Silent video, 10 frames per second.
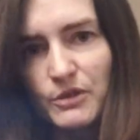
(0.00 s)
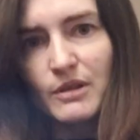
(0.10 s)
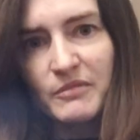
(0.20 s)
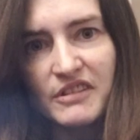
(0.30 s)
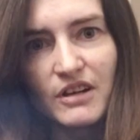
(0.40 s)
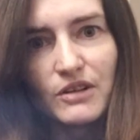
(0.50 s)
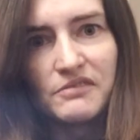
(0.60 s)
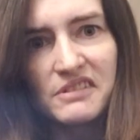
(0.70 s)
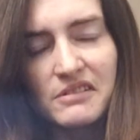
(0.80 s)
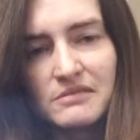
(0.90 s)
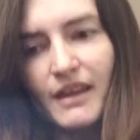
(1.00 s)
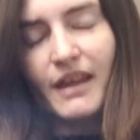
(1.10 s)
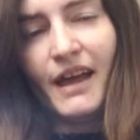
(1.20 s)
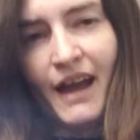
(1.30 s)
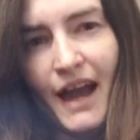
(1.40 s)
for themselves,
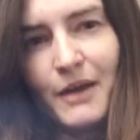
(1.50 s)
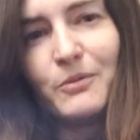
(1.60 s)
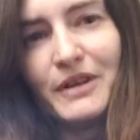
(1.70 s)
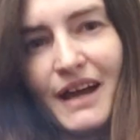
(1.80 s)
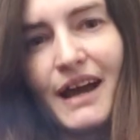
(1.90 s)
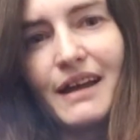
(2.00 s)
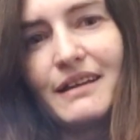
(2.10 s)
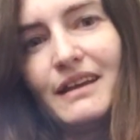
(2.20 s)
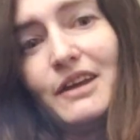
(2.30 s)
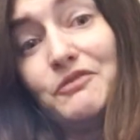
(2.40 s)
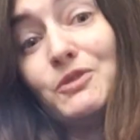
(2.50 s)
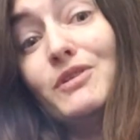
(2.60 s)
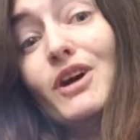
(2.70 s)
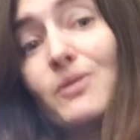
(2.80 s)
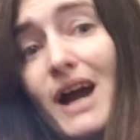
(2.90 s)
if you
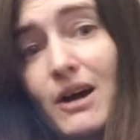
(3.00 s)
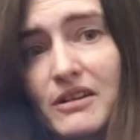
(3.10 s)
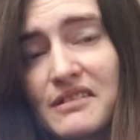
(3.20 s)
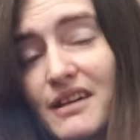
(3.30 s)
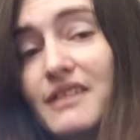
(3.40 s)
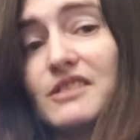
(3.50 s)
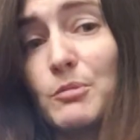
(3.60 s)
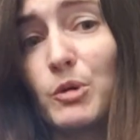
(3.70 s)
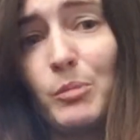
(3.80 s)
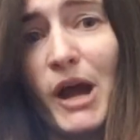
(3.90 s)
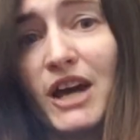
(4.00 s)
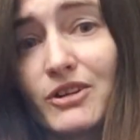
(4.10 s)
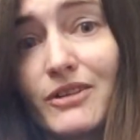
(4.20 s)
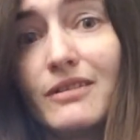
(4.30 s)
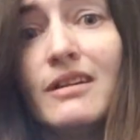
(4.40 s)
know how to size up a
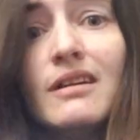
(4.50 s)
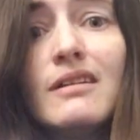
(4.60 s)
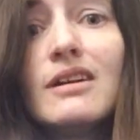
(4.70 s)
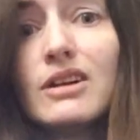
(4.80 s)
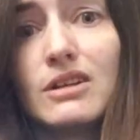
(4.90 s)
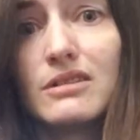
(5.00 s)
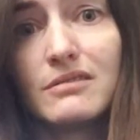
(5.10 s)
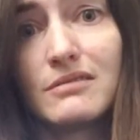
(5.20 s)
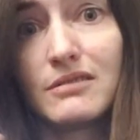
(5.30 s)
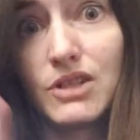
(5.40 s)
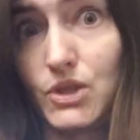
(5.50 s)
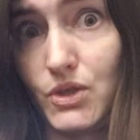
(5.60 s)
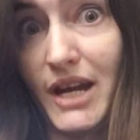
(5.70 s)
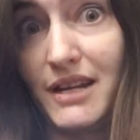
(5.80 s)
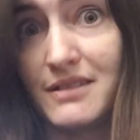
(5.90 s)
pattern,
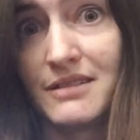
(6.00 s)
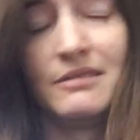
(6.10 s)
great.